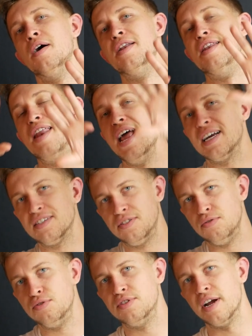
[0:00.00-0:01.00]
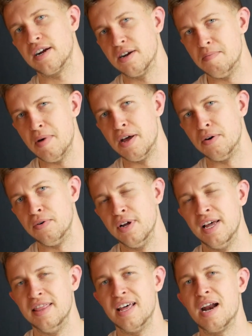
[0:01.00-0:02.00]
next to Sacramento
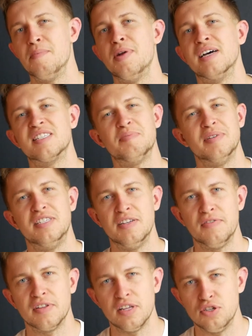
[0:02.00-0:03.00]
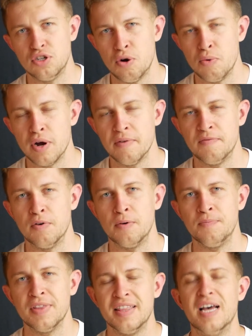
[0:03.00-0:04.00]
that I'm not specifically showing up
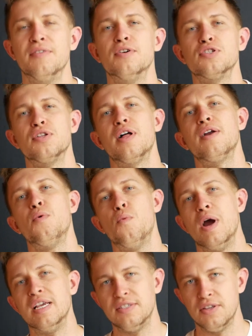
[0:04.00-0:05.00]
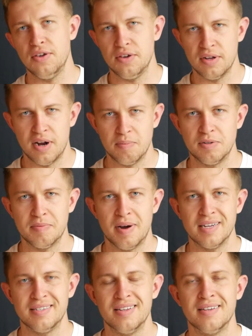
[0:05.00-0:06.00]
for? Now, there's a lot of ways that you can
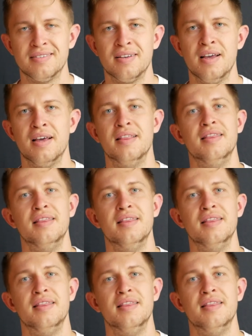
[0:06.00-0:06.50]
optimize this.